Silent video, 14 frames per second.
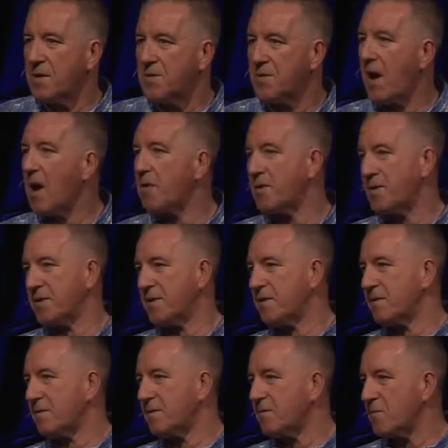So I would just
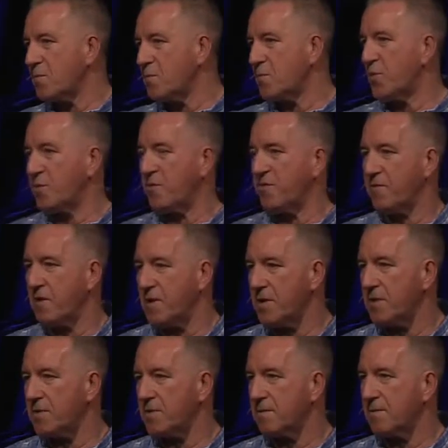put before you,